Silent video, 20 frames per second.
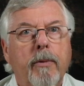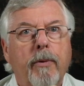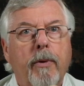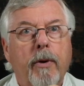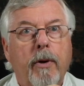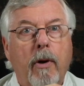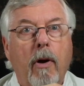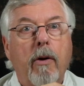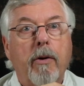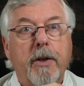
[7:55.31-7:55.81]

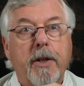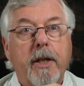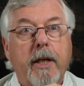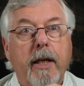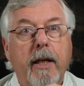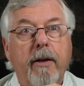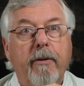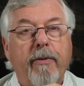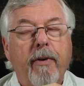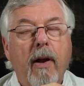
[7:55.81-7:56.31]
or long
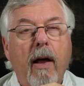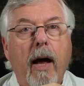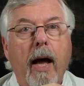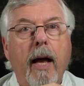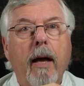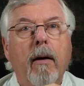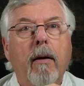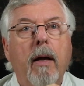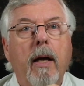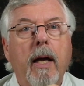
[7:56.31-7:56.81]
skinny fly.
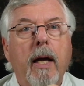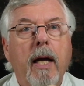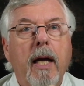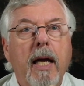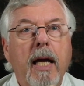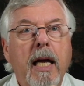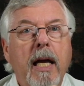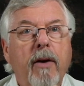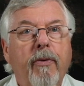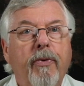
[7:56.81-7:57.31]

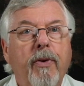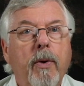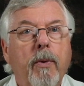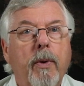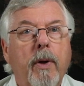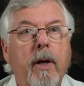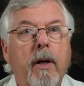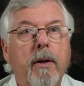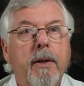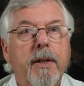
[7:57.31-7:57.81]
If you
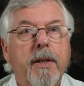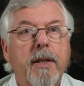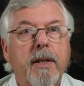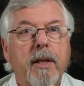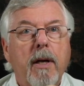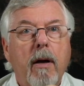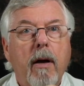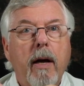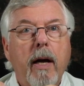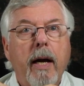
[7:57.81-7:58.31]
were going to
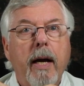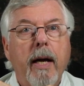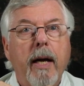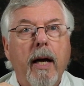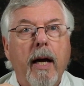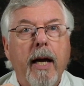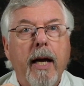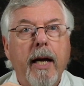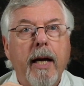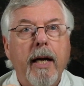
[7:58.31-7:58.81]
tie
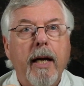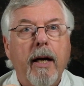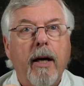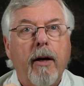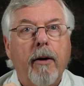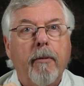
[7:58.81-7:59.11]
a